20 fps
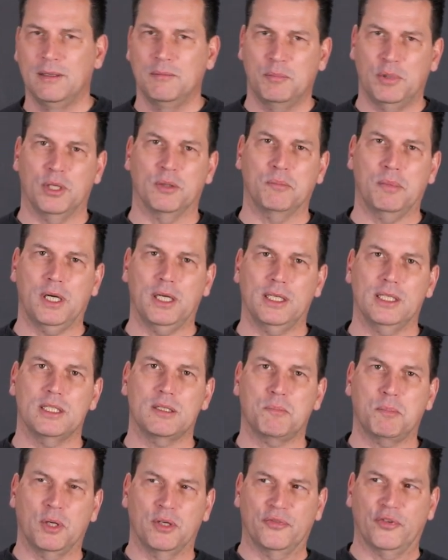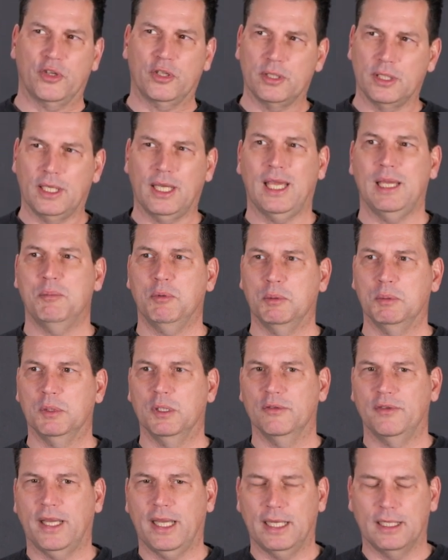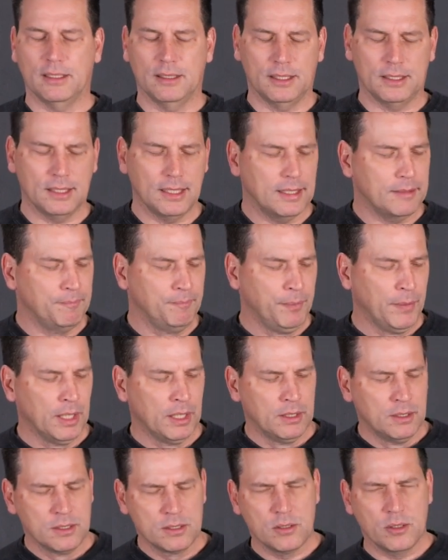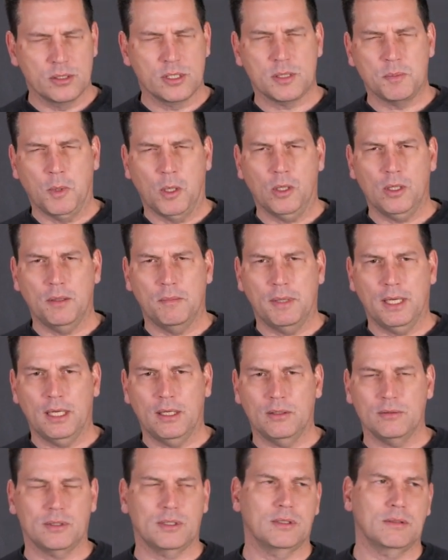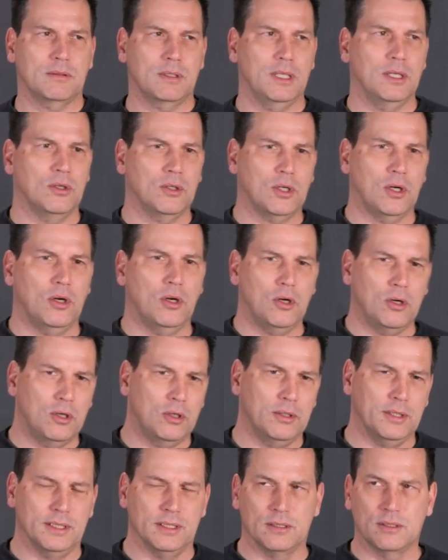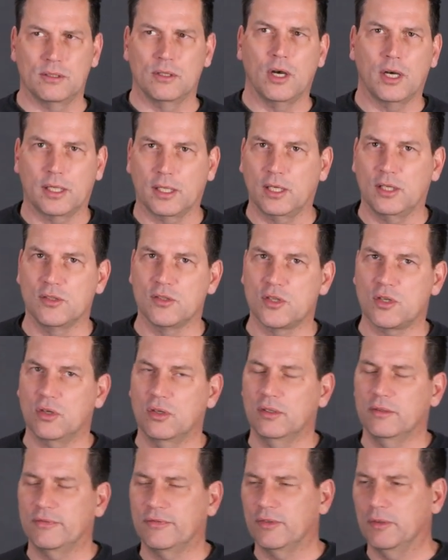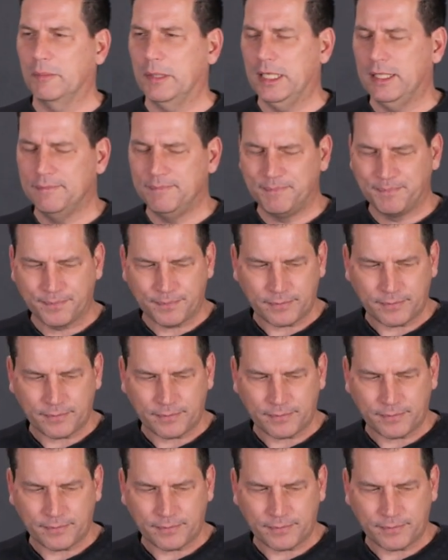But your body's perfectly capable of handling that. So in small amounts, the alcohol is not a concern for me.